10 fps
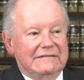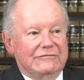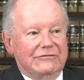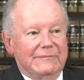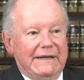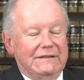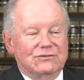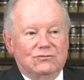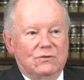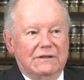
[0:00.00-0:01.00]
from
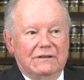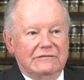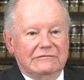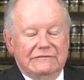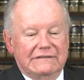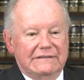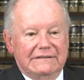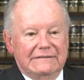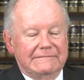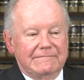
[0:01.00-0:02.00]
age 12
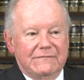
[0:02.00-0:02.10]
uh,